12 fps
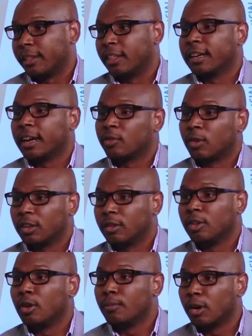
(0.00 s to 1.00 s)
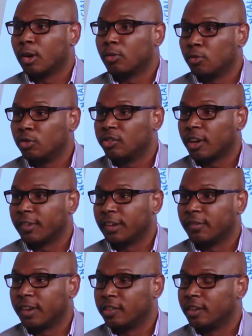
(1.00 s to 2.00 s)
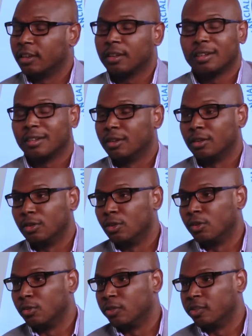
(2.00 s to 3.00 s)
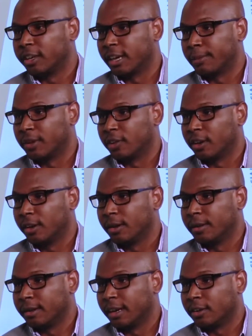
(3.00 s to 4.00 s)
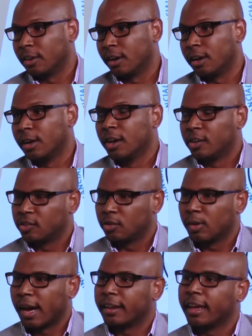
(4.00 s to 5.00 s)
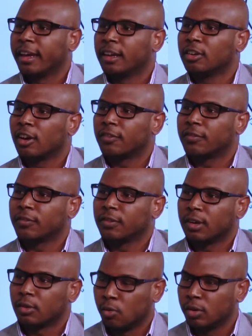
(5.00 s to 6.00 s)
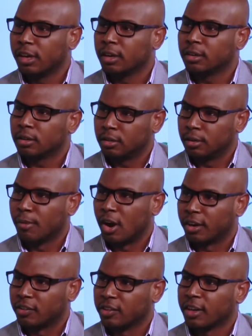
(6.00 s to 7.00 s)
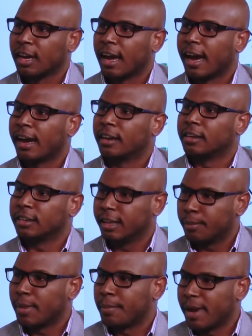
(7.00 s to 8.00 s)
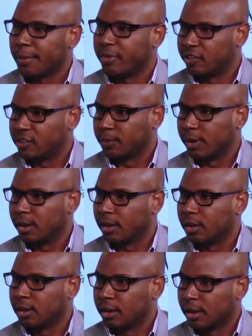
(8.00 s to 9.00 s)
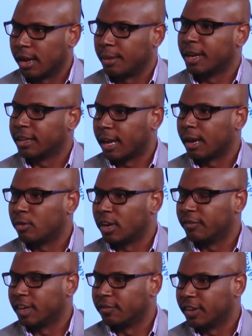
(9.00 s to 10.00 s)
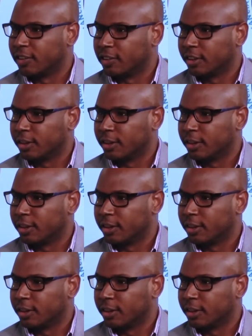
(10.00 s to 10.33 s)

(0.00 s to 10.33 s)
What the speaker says: think that's one of the number one rules of investing. Don't lose your capital at all. So at the end of holding the bonds, I'll get back my principal that I would have invested.